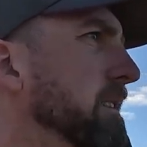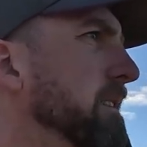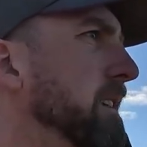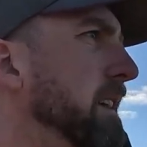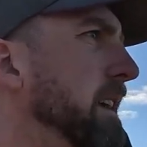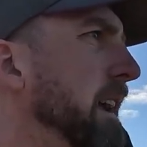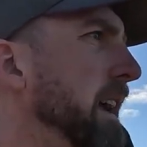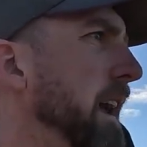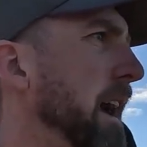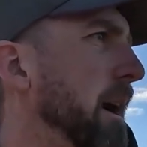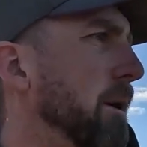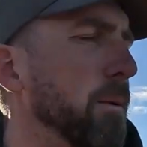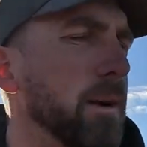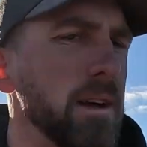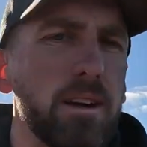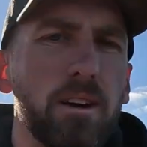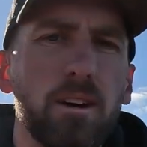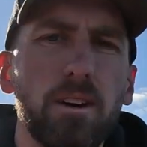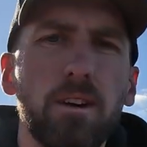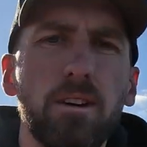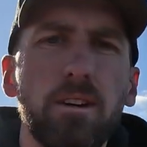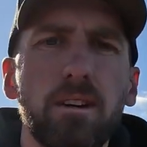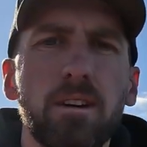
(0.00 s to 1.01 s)
see how we
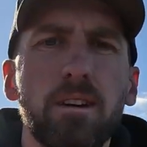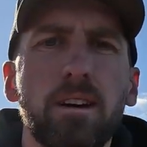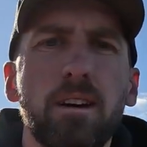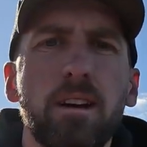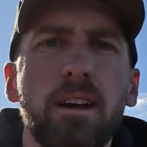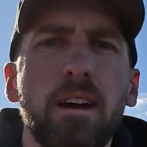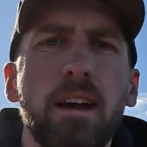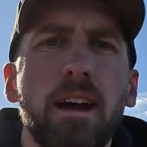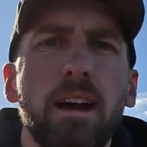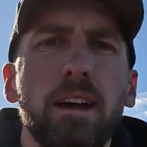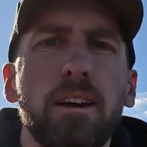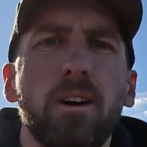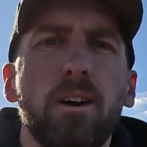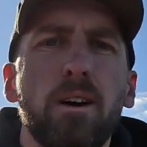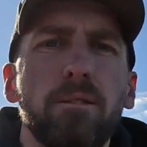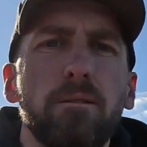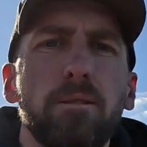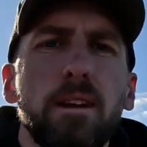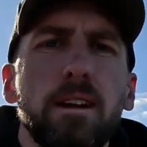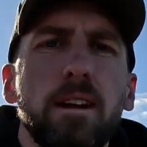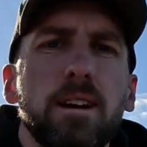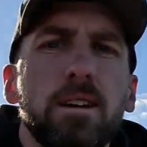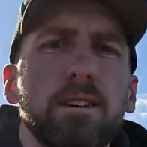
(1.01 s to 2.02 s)
go, and
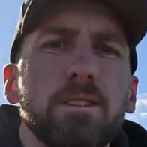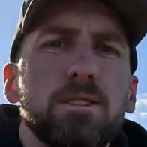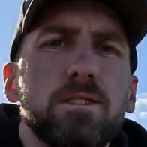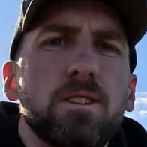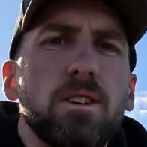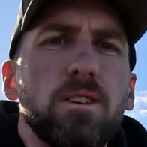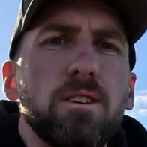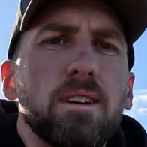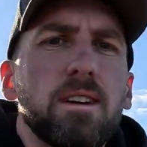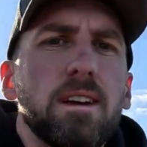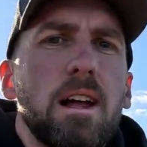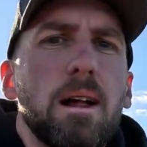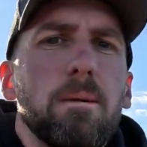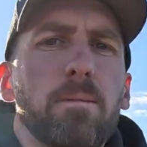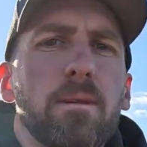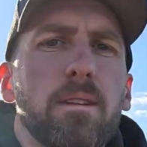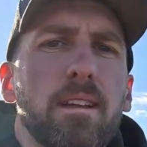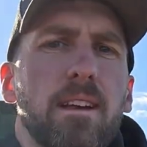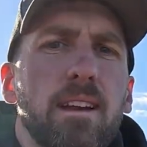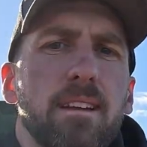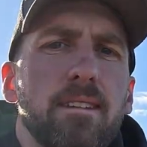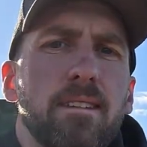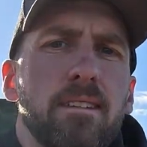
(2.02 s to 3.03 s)
hopefully I can show you a couple
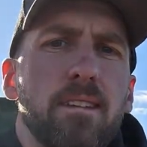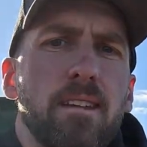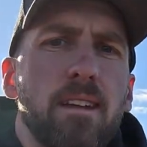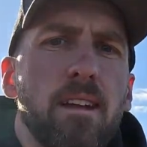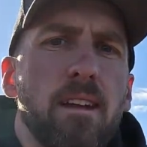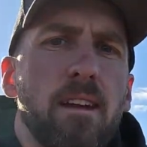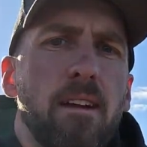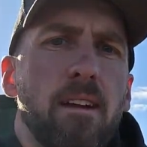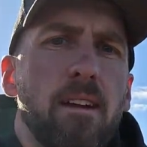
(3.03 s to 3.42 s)
of these.